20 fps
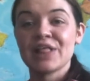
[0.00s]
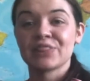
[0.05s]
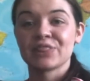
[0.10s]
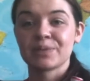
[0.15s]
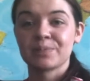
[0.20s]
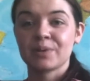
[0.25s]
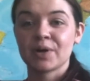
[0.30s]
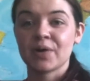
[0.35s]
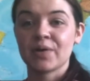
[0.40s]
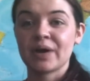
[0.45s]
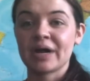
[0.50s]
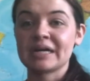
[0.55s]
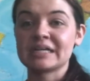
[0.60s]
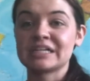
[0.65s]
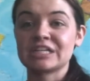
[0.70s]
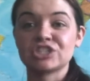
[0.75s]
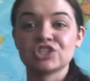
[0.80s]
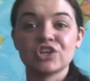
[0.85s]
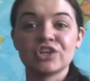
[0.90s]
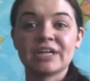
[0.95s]
The ProAir
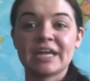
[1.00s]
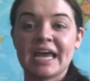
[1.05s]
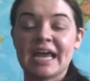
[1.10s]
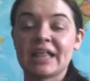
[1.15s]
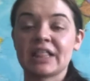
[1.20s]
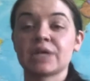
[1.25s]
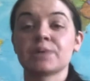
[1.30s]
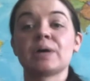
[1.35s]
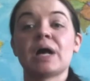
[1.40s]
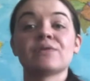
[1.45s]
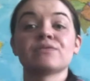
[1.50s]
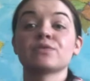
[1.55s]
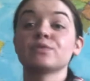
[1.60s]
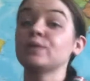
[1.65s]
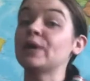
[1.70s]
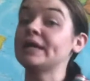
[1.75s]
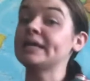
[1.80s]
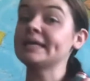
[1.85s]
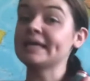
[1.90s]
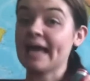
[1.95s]
Digital Inhaler will have a
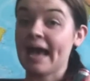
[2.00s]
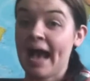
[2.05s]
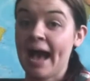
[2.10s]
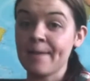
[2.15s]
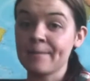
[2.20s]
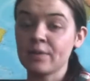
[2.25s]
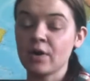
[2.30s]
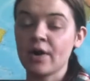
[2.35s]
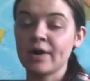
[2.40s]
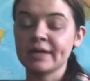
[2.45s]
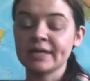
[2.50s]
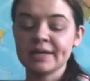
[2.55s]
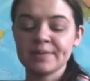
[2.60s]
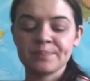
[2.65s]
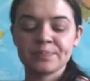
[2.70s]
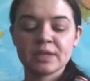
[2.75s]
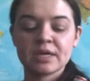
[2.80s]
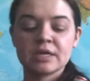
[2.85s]
red cap on it.